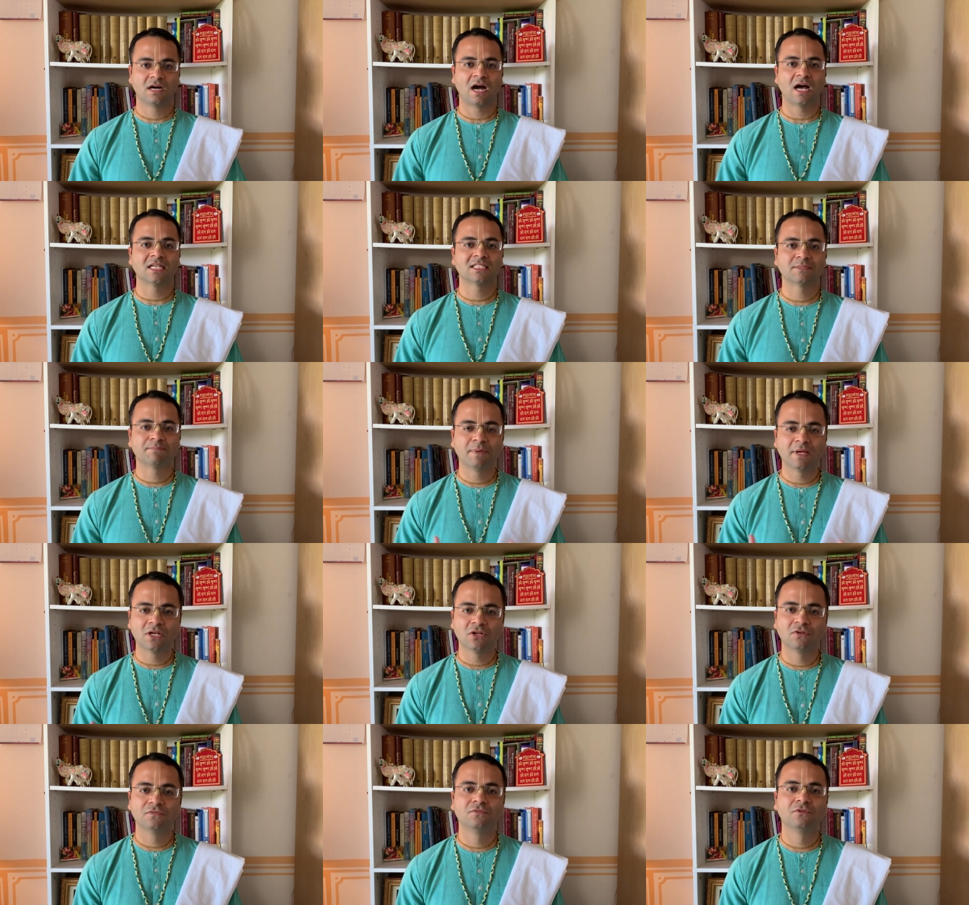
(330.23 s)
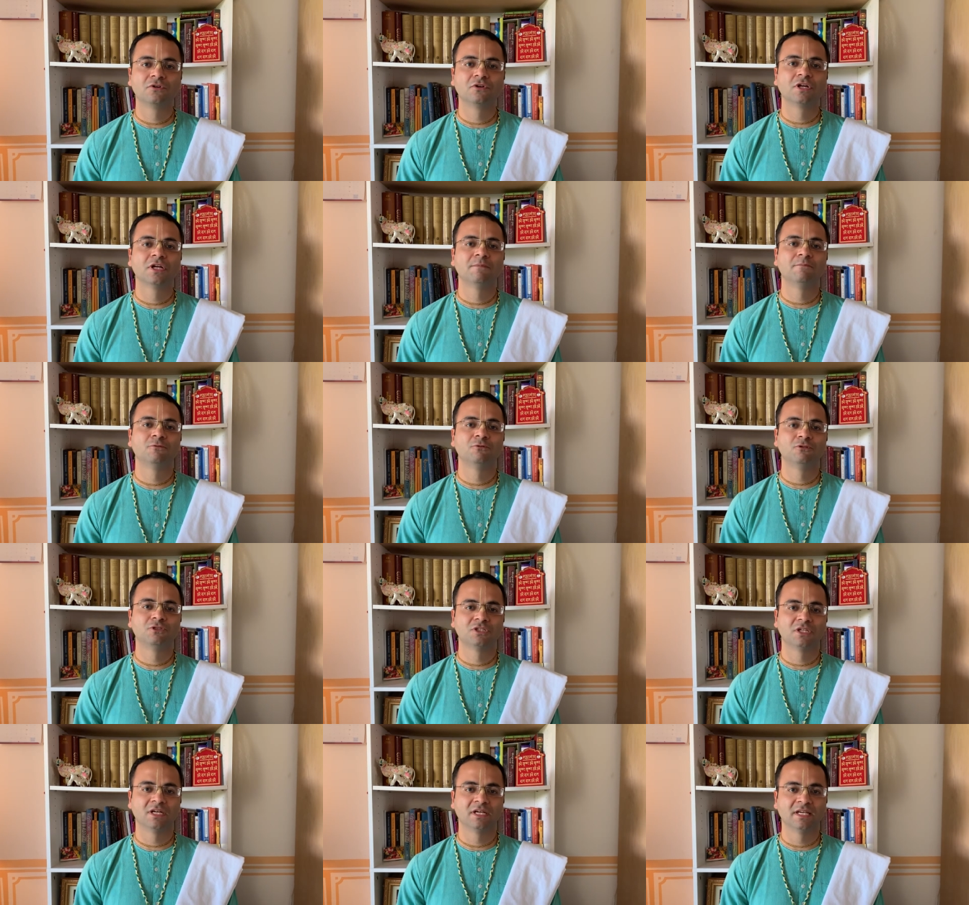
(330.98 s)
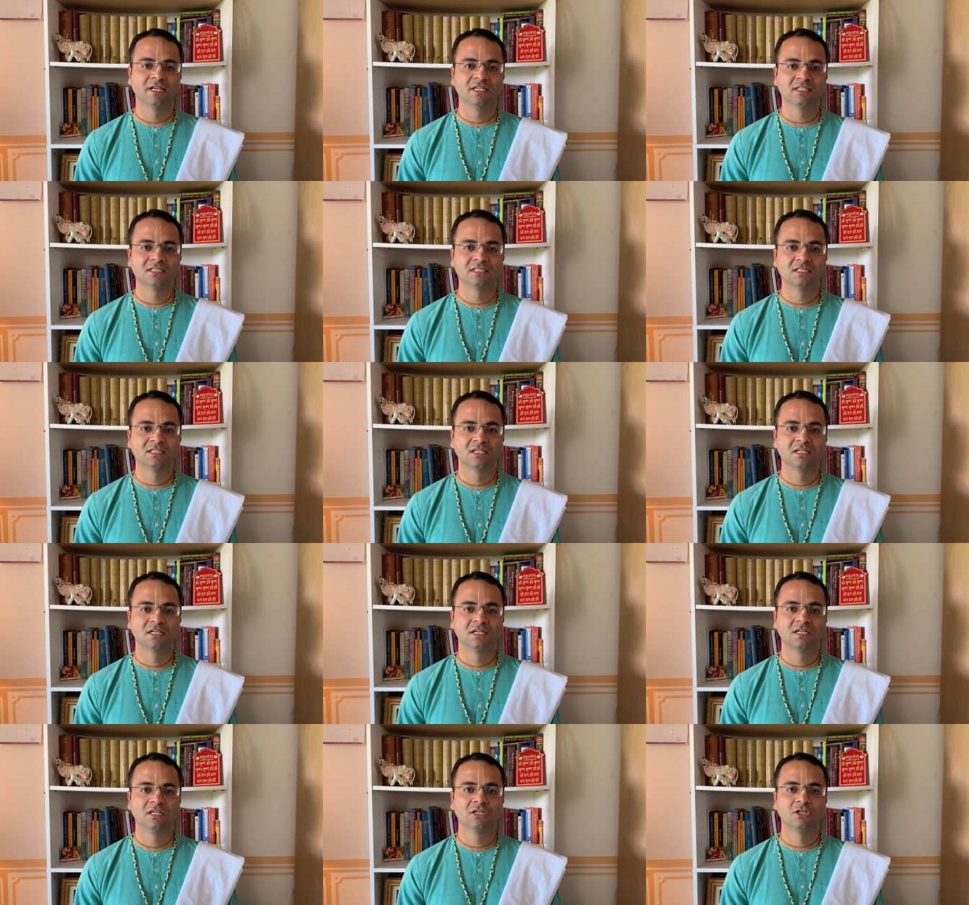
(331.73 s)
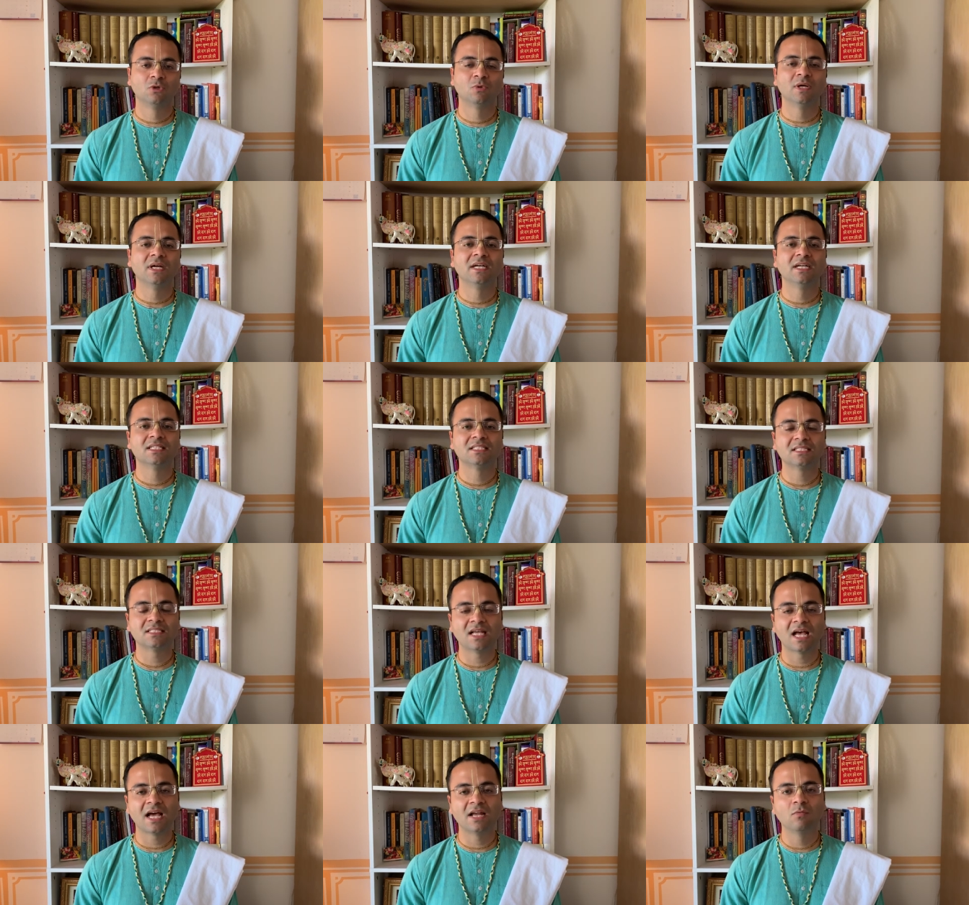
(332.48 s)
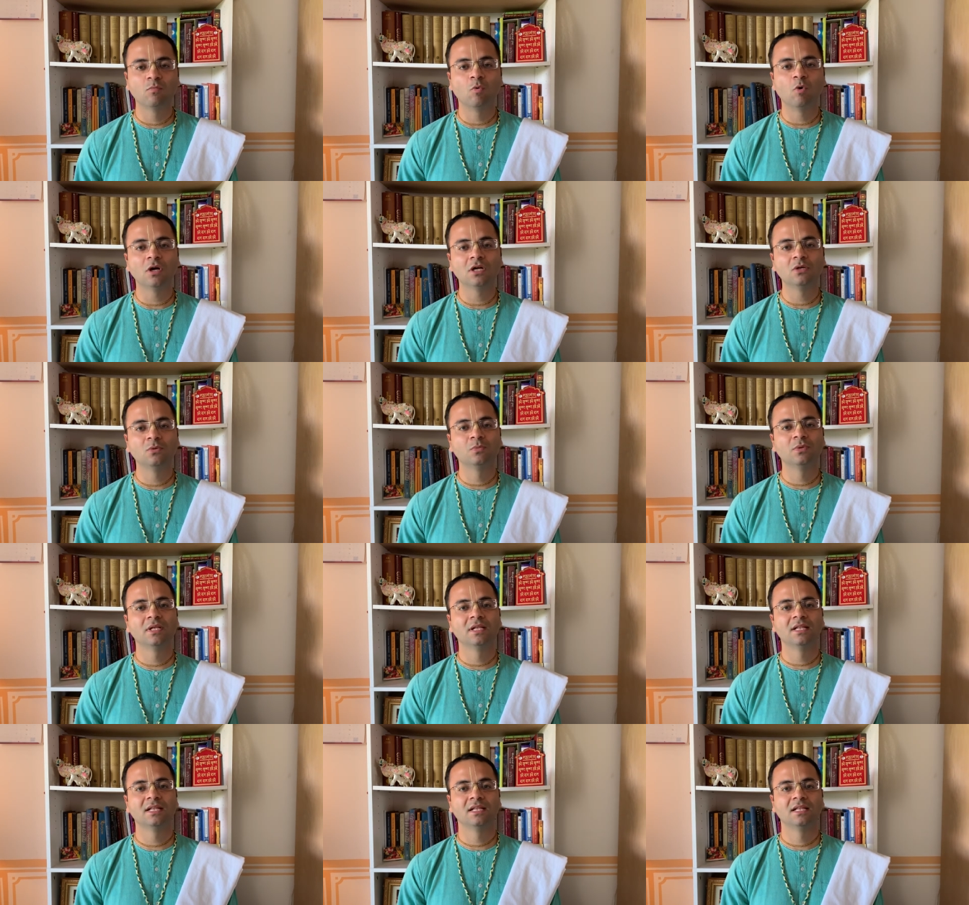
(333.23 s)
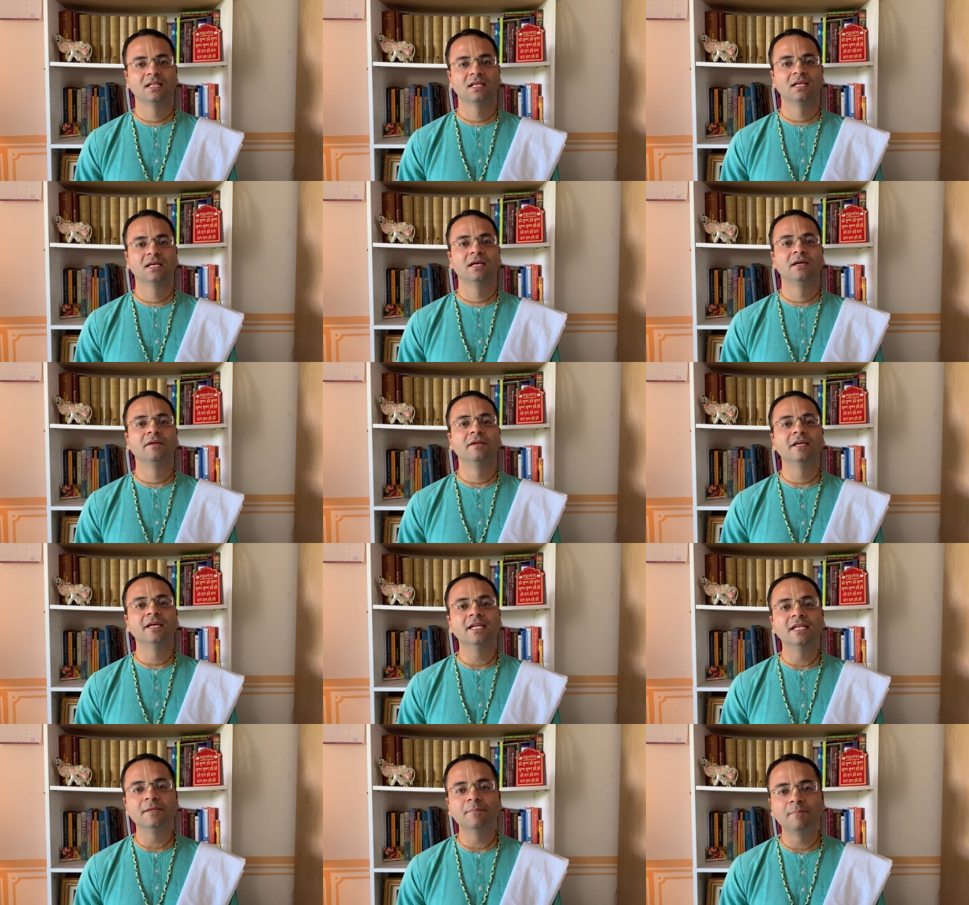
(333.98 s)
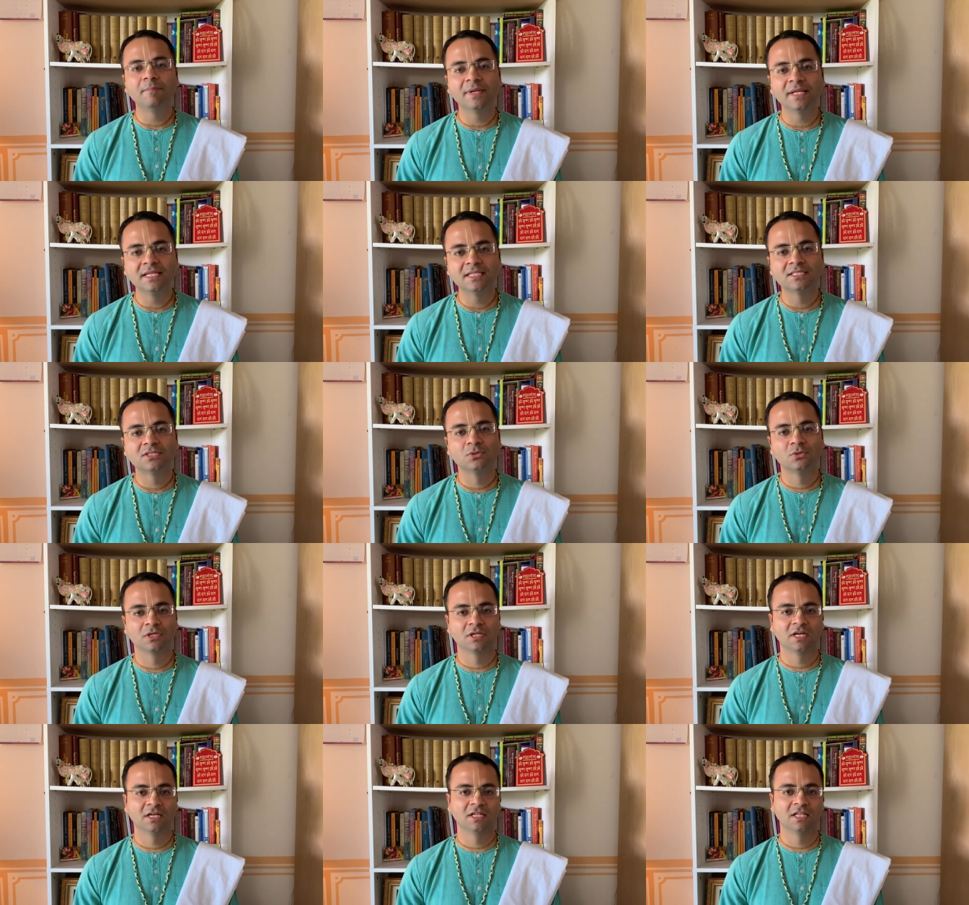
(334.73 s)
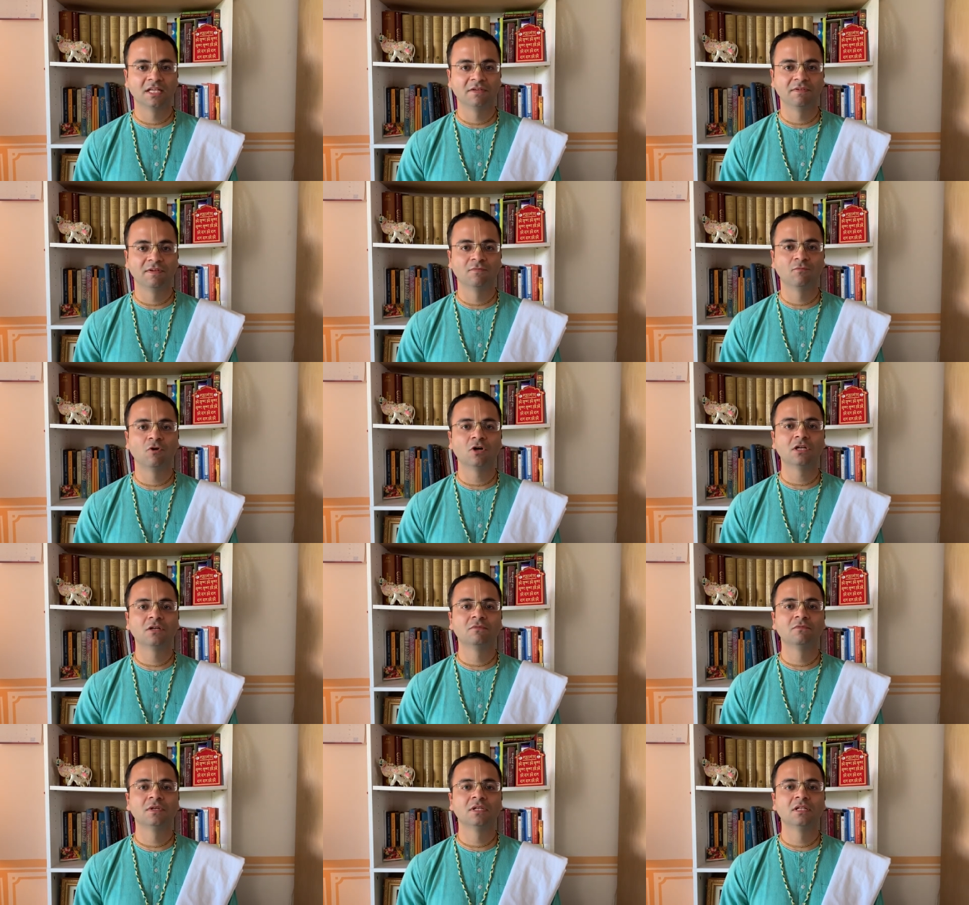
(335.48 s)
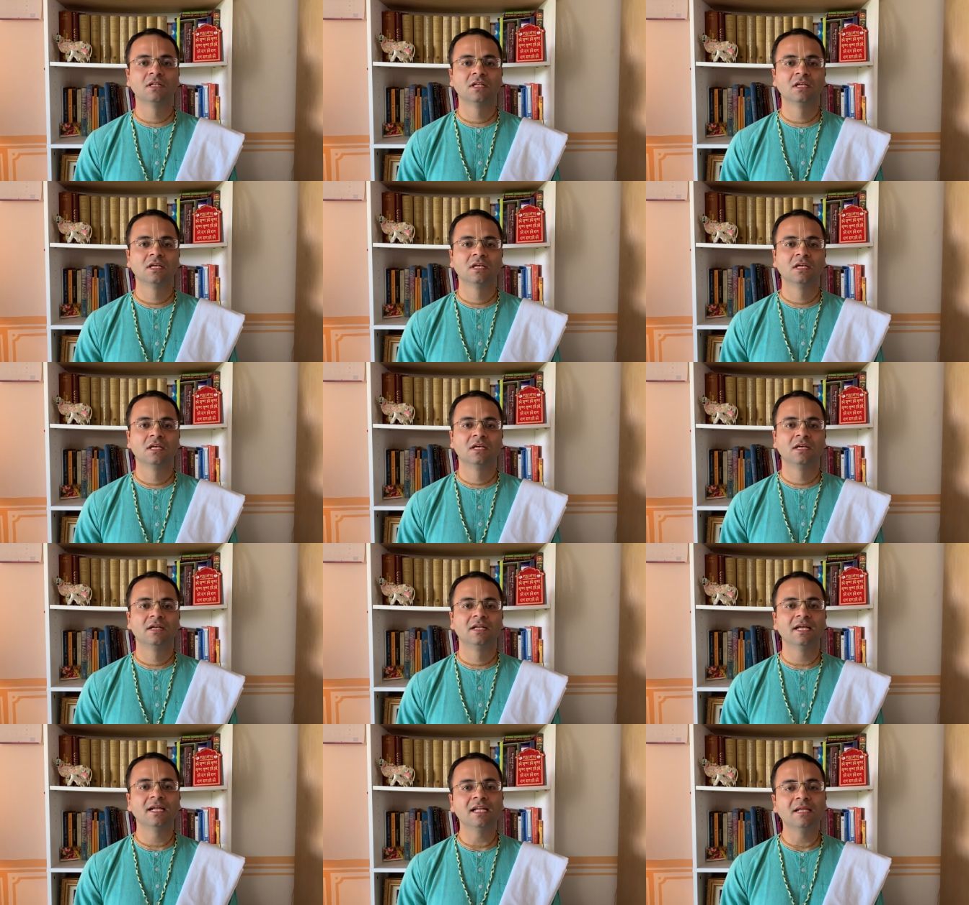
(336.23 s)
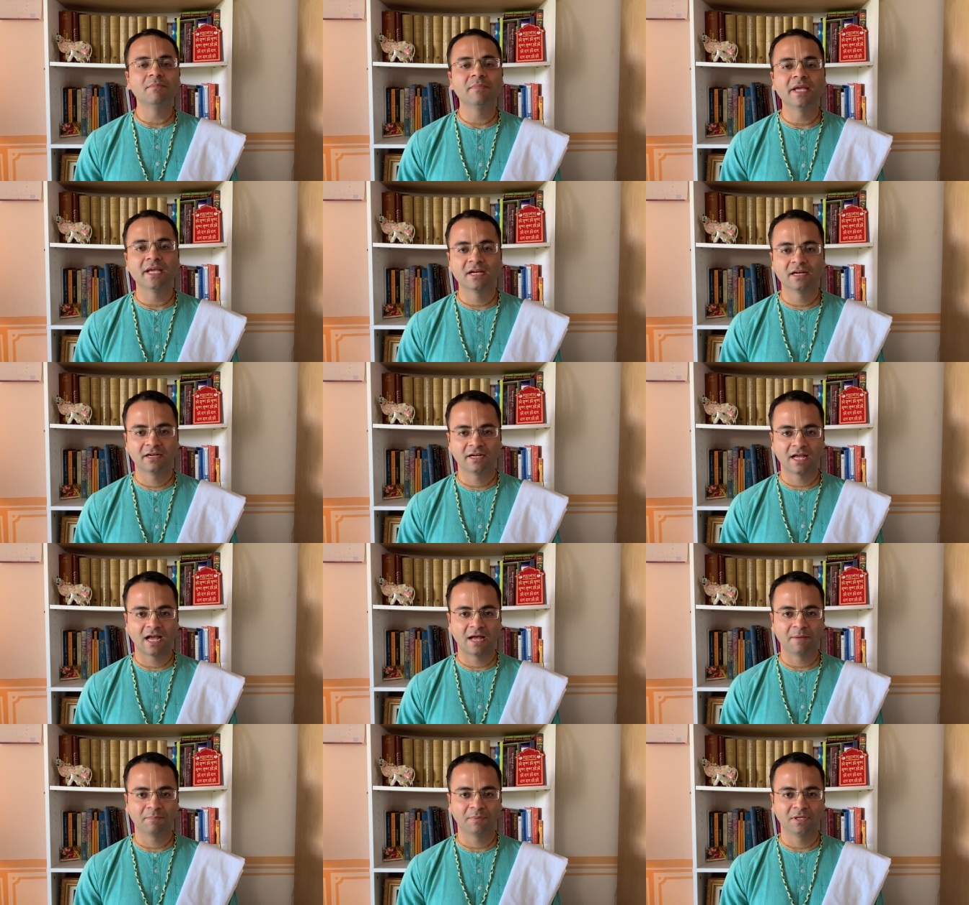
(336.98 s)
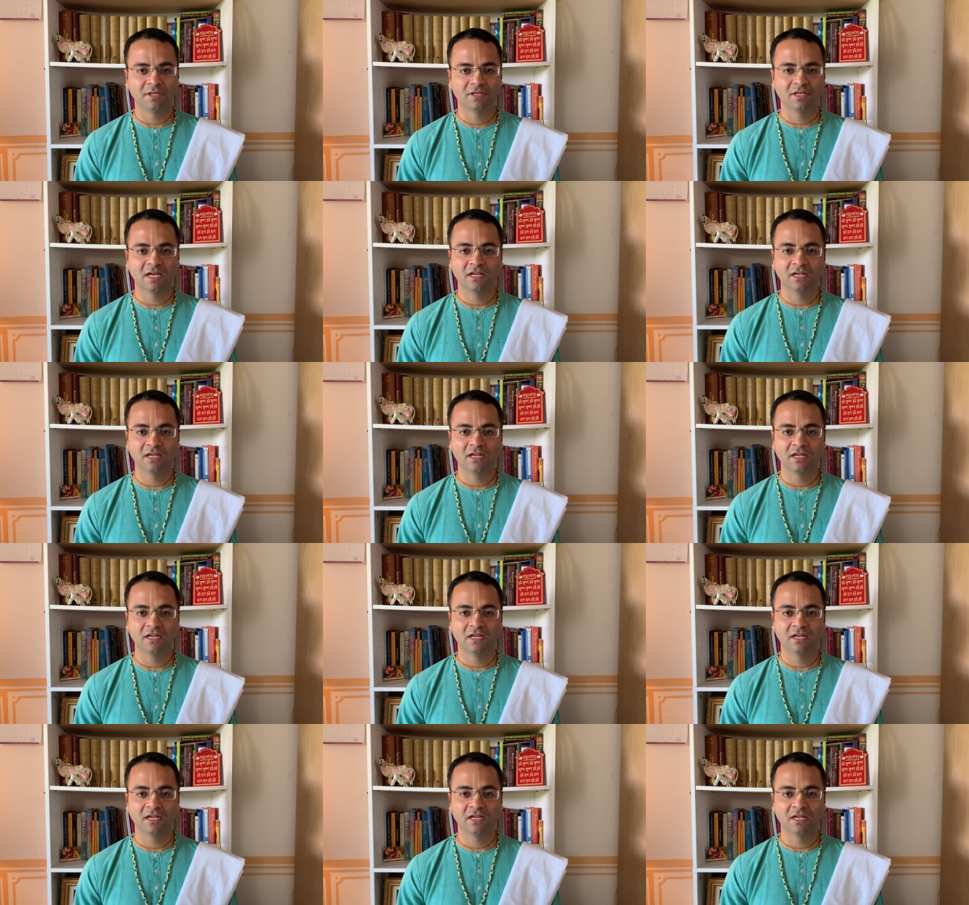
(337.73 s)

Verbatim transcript: aspect of Durga Puja is to understand what will really please Durga Devi, what will really make her happy.